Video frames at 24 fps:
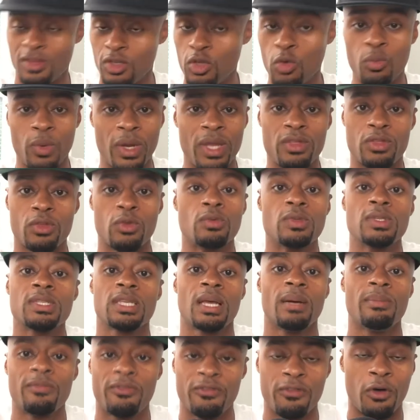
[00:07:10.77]
you went through
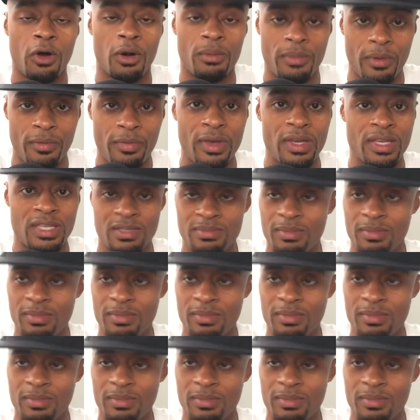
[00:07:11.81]
some form of this?